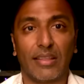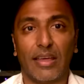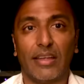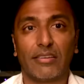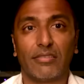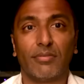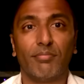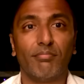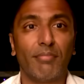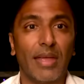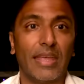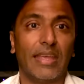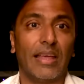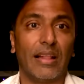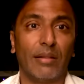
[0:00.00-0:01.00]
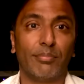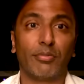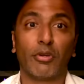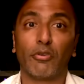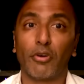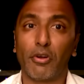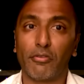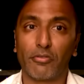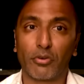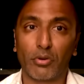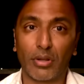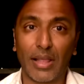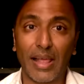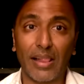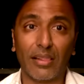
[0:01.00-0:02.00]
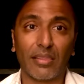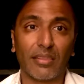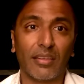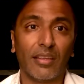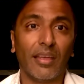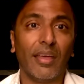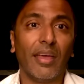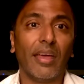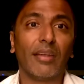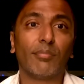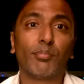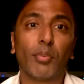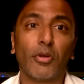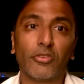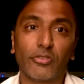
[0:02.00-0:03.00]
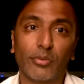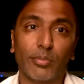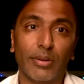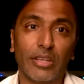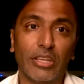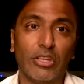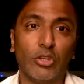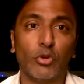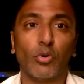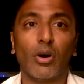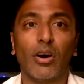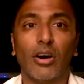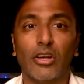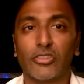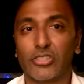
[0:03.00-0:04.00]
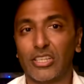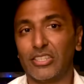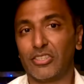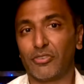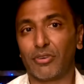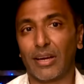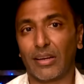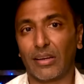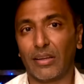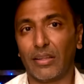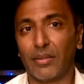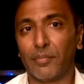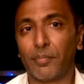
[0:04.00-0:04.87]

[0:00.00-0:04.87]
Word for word: that may help your overall health and possibly your heart indirectly.